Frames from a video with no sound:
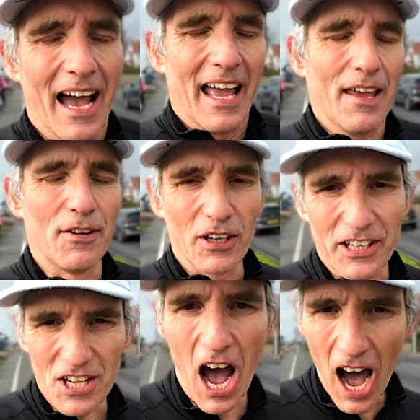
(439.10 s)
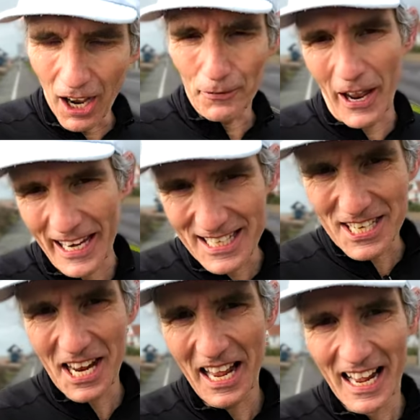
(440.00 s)
If you look at heart
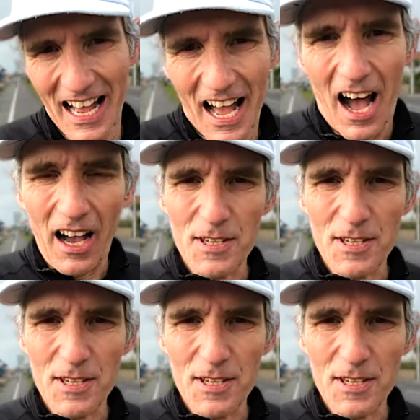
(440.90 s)
rate, I